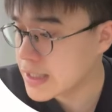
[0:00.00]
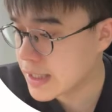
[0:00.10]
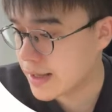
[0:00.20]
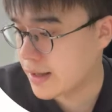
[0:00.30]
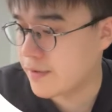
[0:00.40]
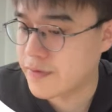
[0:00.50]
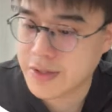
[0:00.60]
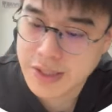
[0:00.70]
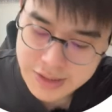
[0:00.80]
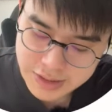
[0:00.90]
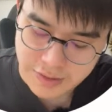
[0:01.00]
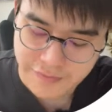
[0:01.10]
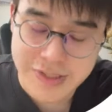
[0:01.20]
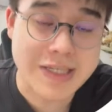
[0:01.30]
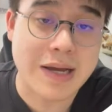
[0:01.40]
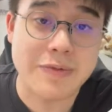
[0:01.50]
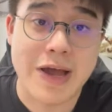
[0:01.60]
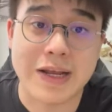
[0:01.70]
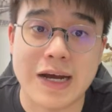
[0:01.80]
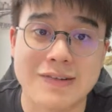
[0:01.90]
Okay, if this is the first time you
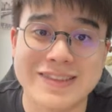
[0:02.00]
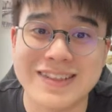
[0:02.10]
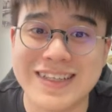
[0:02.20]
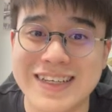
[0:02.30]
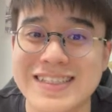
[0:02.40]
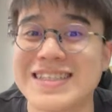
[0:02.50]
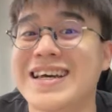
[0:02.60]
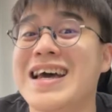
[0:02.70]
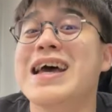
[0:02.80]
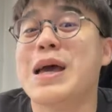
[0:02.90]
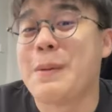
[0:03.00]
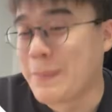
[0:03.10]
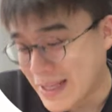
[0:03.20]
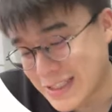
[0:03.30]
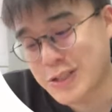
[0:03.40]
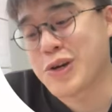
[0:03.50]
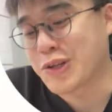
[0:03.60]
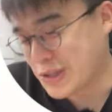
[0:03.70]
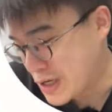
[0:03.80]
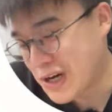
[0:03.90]
encounter this, means
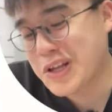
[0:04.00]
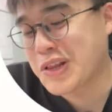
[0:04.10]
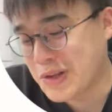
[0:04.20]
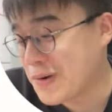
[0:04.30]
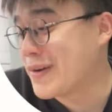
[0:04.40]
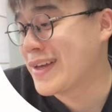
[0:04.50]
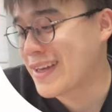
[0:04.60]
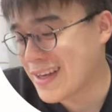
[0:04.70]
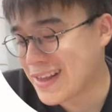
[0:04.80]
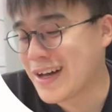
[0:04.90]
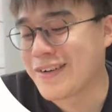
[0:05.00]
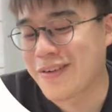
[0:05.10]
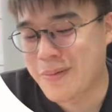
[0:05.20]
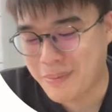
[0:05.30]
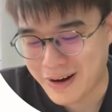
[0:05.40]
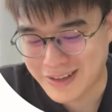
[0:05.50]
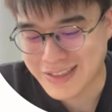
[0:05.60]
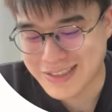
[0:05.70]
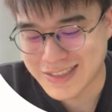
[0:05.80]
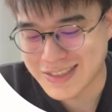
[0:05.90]
you're not doing enough
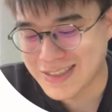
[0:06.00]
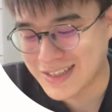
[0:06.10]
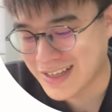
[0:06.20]
practice.